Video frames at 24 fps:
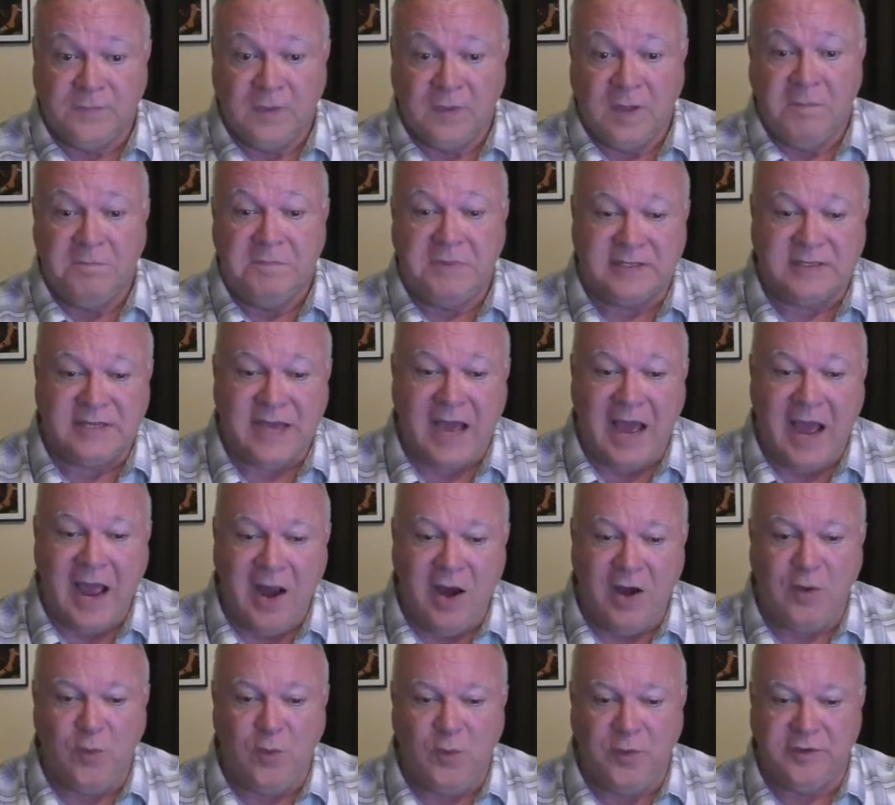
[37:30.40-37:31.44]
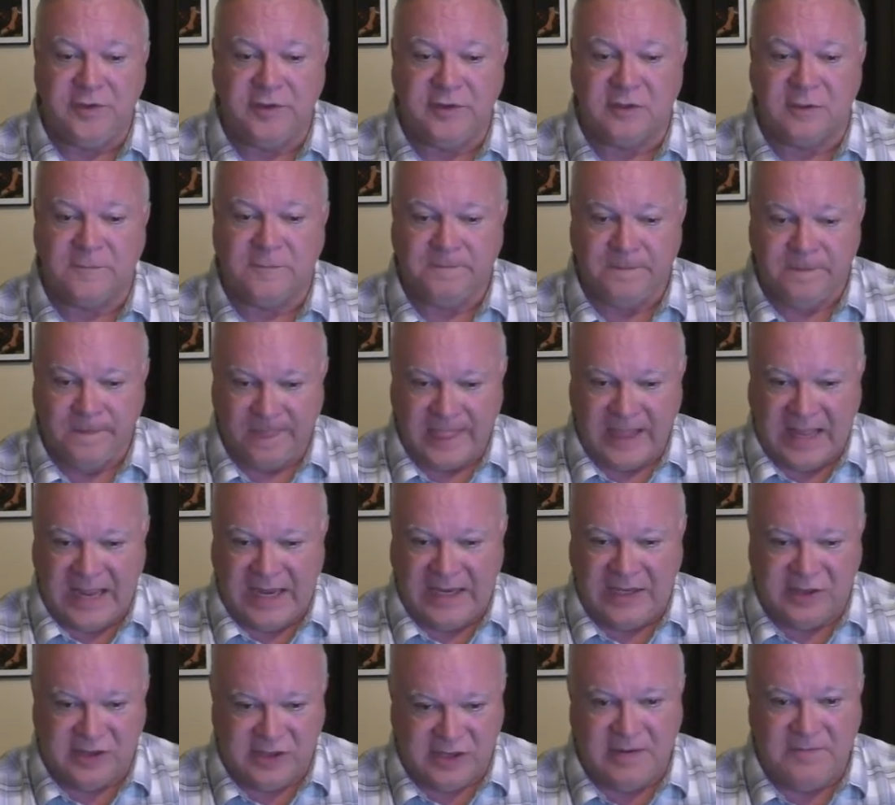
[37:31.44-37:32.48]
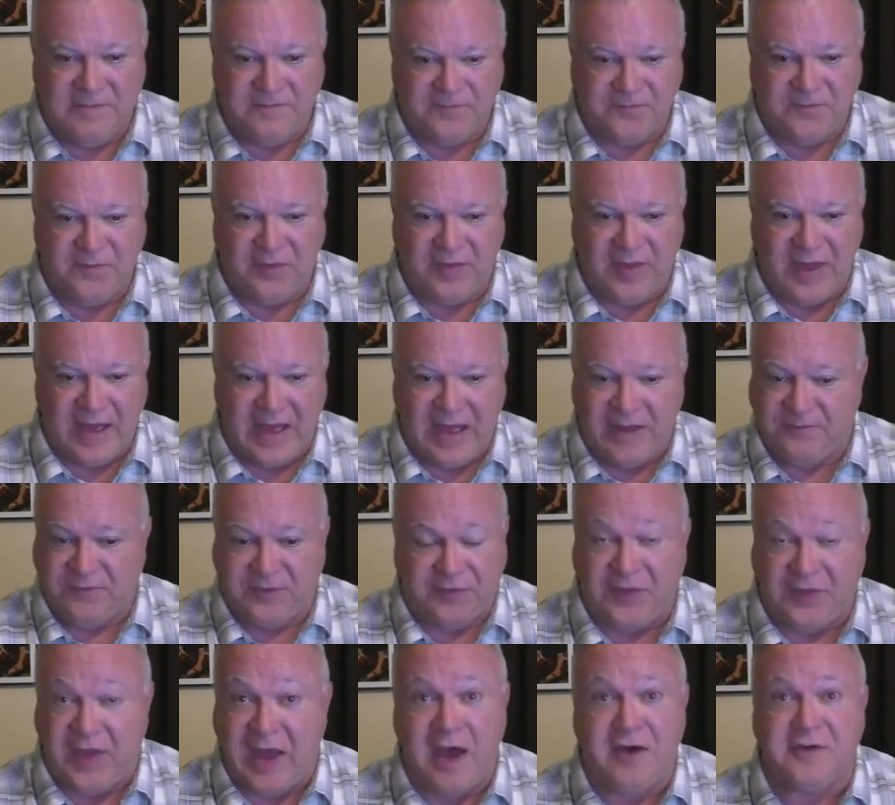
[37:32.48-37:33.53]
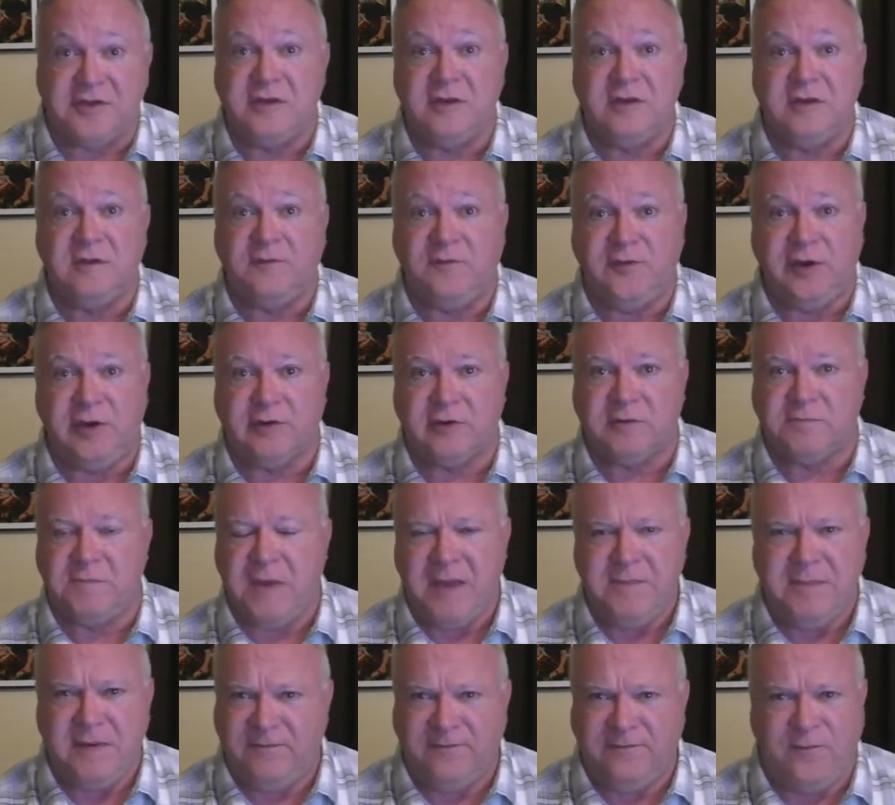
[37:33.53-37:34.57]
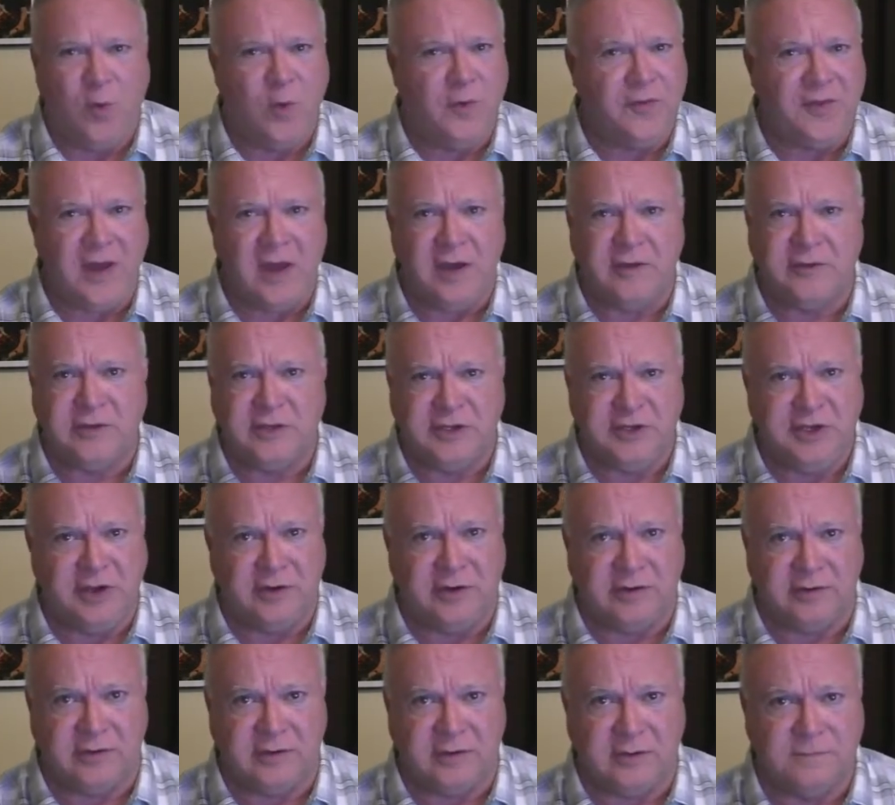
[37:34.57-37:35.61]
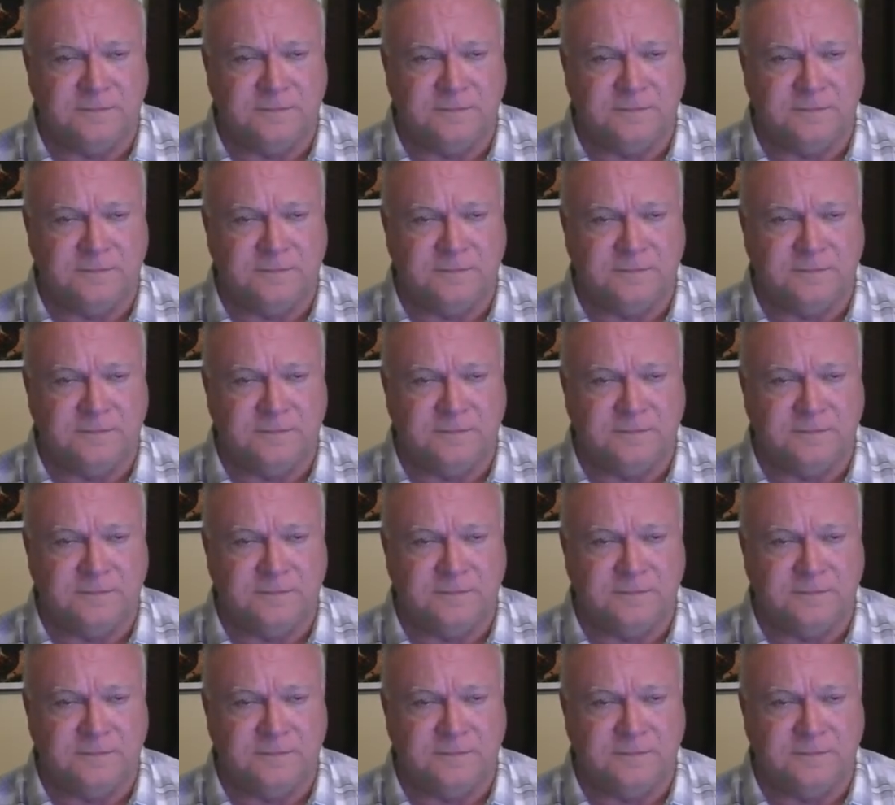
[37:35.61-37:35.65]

But Tyre was exempt for that for thousands of years, maybe 4,000 years,